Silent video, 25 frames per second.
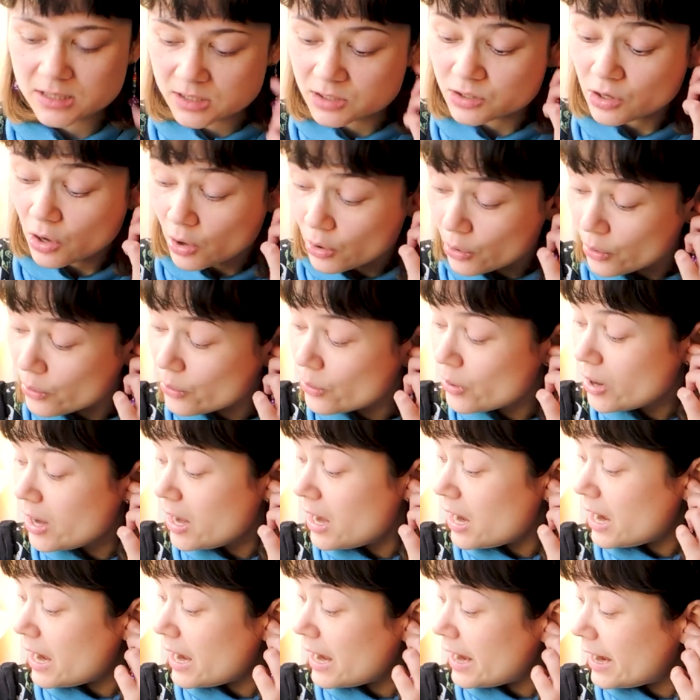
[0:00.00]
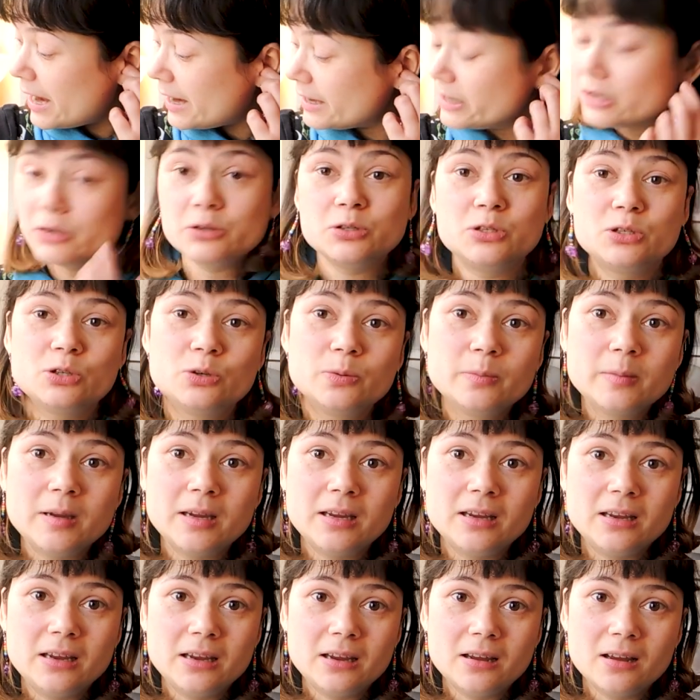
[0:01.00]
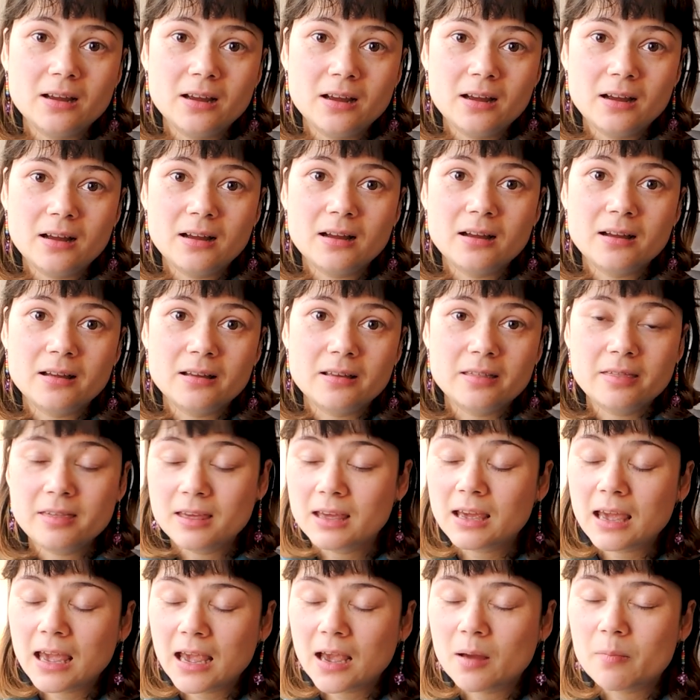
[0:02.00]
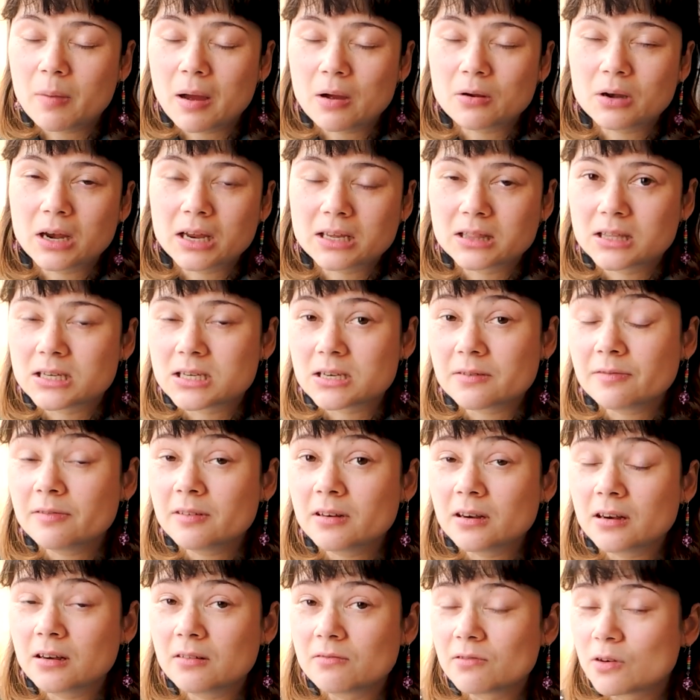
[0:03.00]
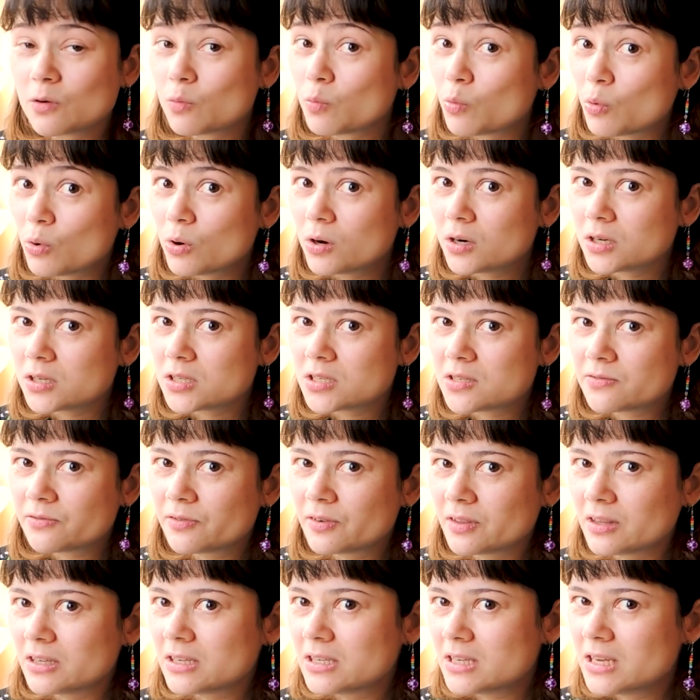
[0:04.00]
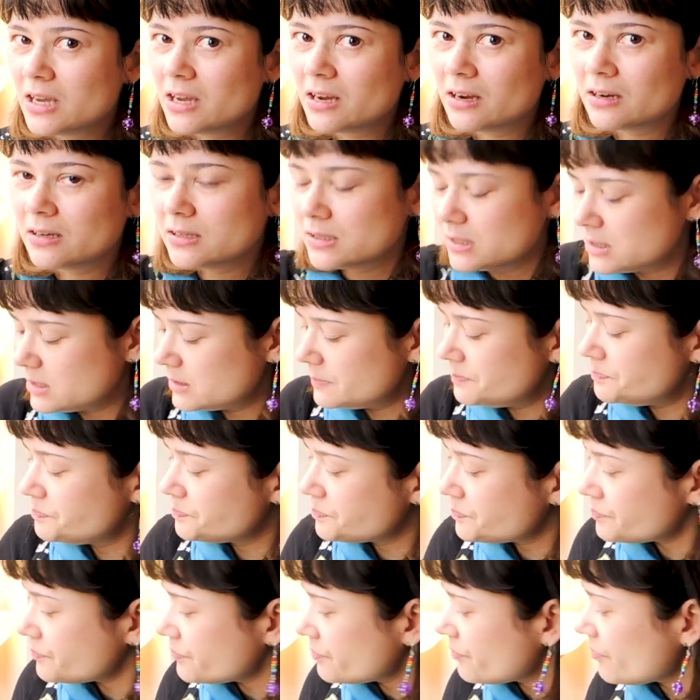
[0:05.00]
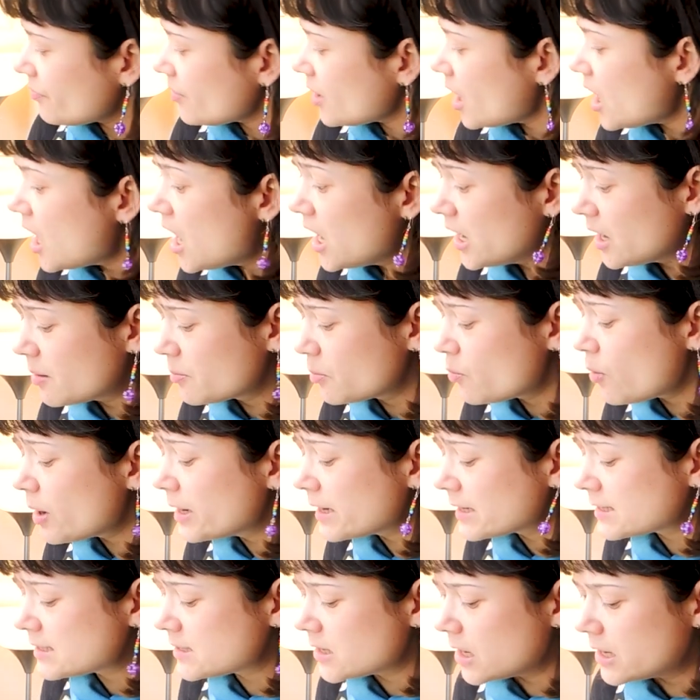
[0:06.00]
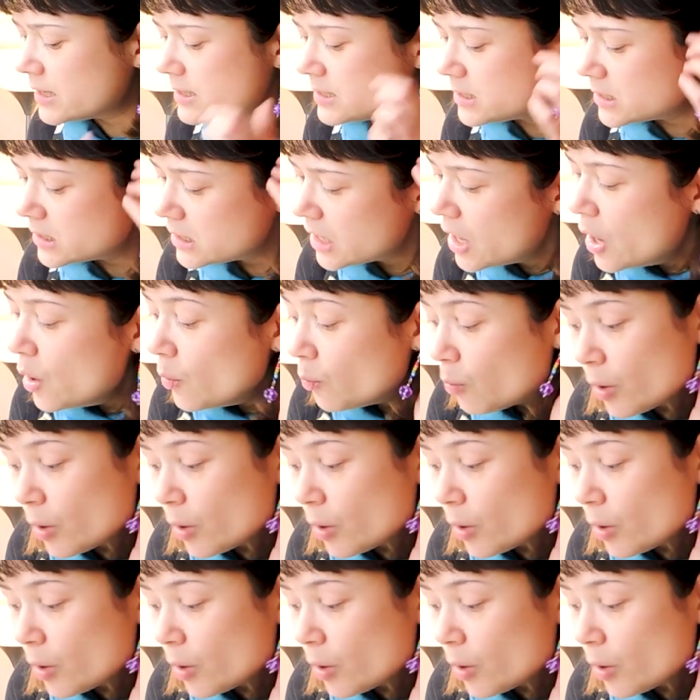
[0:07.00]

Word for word: So uh, you saw me uh, thinking about like the different rewards for the tiers and I'm quite excited.